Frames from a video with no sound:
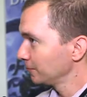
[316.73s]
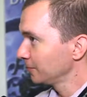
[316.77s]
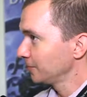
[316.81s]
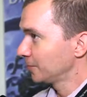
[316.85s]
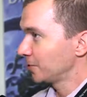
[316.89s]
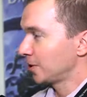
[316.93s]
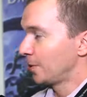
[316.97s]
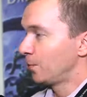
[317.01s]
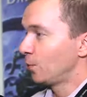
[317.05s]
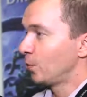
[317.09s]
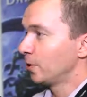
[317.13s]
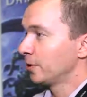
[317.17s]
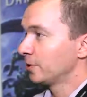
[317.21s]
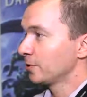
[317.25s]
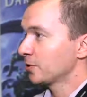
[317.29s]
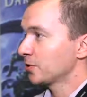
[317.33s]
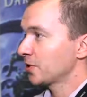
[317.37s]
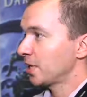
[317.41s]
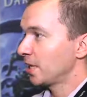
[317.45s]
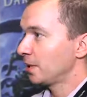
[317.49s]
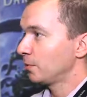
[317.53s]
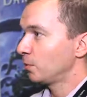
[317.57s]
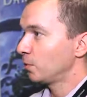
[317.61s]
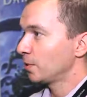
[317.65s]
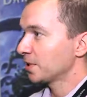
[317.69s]
someone will
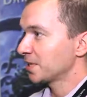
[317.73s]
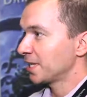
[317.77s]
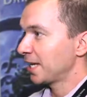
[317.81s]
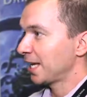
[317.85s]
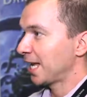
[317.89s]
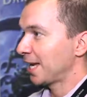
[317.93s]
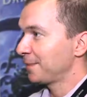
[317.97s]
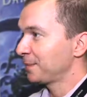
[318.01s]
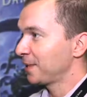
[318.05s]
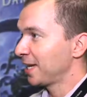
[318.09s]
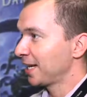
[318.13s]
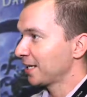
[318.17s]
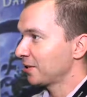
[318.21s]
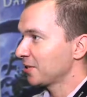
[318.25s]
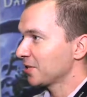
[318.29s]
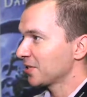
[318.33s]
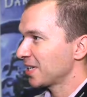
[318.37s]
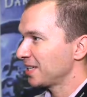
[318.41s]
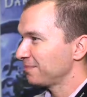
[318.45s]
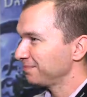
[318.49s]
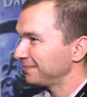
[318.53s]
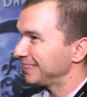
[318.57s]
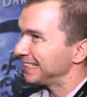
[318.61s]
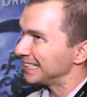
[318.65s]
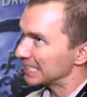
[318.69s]
say, well, what's that game like? And they'll
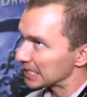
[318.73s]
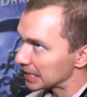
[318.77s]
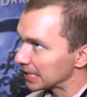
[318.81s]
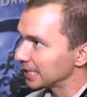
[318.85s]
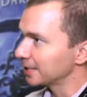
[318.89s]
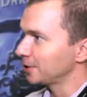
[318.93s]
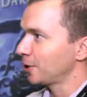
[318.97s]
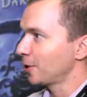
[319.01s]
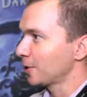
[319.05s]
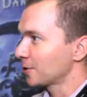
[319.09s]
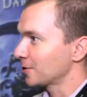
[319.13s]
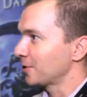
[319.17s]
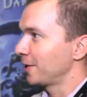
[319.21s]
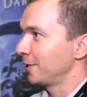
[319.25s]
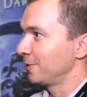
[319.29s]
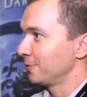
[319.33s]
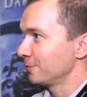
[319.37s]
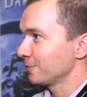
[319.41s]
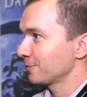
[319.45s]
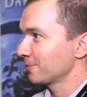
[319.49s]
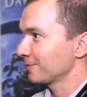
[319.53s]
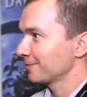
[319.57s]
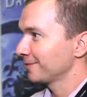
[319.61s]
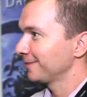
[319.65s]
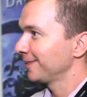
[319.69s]
say, it's like
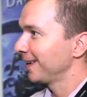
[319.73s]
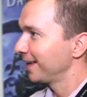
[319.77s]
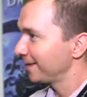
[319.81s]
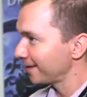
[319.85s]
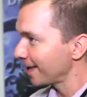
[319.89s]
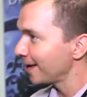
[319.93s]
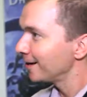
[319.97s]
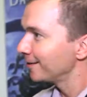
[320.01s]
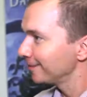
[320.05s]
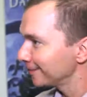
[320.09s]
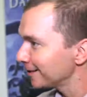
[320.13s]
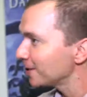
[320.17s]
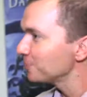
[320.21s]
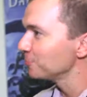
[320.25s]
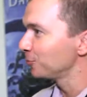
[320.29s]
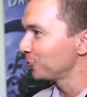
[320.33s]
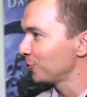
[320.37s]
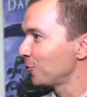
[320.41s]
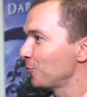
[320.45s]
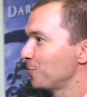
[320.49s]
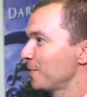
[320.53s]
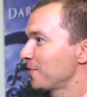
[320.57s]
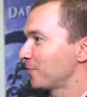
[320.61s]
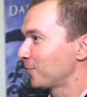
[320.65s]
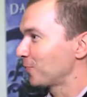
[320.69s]
Darksiders. And then we'll
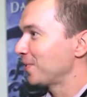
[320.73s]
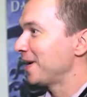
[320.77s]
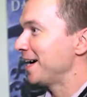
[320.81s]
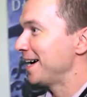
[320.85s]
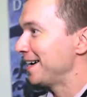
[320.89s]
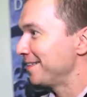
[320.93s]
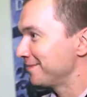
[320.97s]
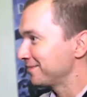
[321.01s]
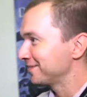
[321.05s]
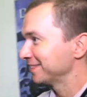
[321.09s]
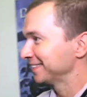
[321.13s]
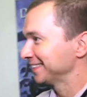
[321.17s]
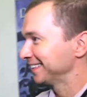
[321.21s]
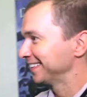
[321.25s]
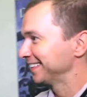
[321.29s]
know we've arrived.